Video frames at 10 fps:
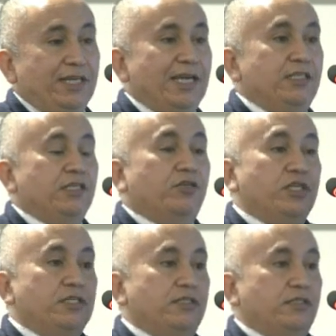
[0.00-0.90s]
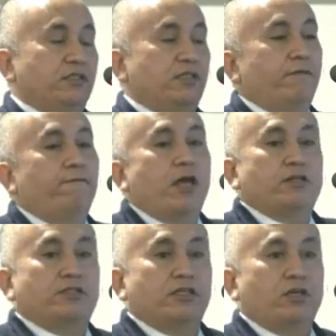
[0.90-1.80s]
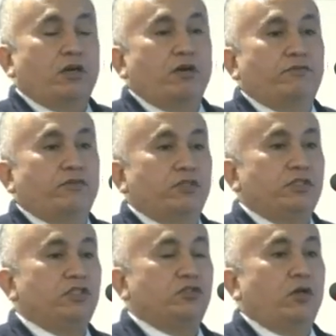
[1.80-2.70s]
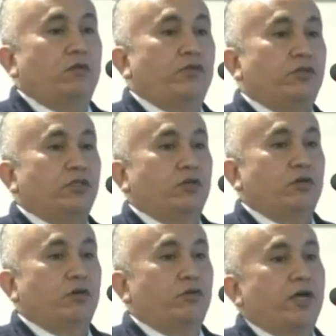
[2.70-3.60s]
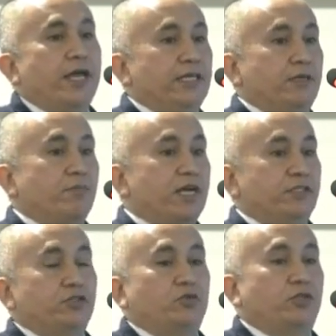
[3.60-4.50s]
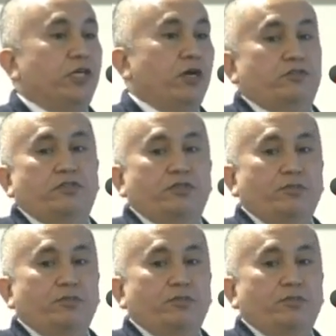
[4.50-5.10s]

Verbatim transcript: can increase the flux of dissolved organic matter to the coast,